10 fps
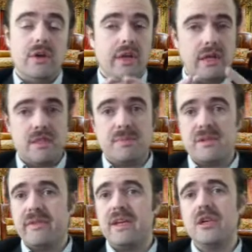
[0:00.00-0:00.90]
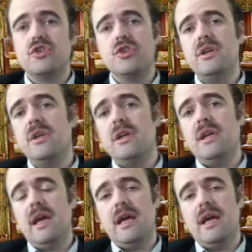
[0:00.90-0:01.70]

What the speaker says: look at a specific country